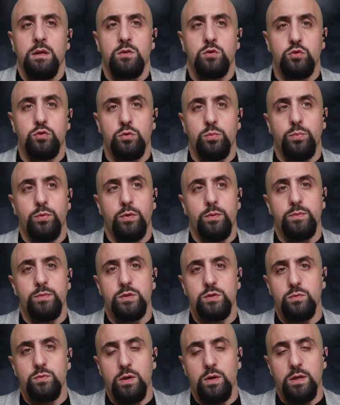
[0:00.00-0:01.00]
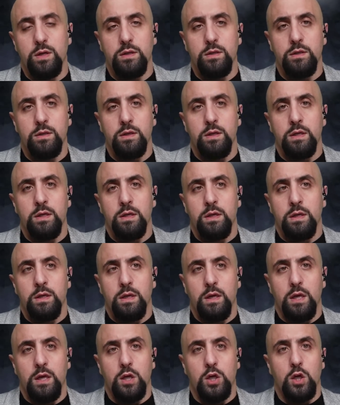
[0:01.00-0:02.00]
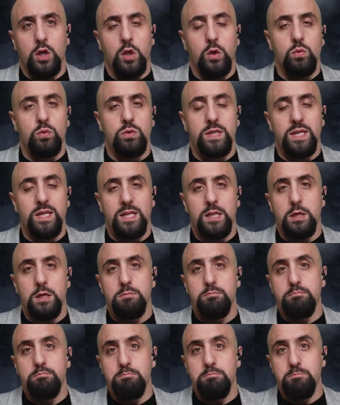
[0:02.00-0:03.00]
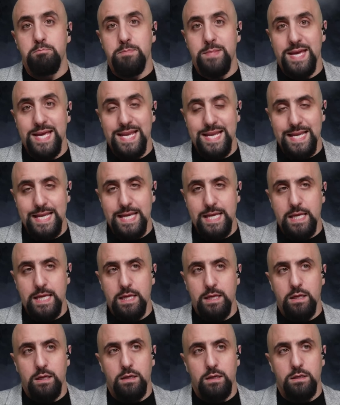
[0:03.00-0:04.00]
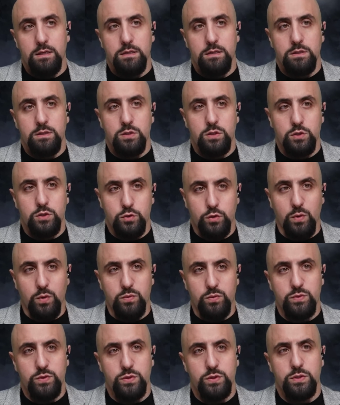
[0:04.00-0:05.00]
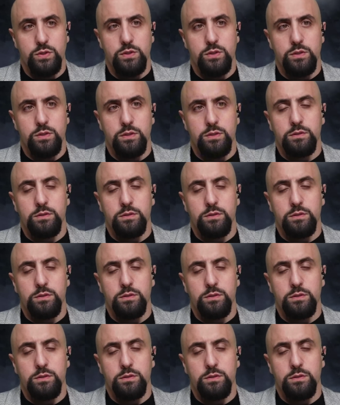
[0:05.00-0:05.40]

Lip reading: True Promise 1, included many drones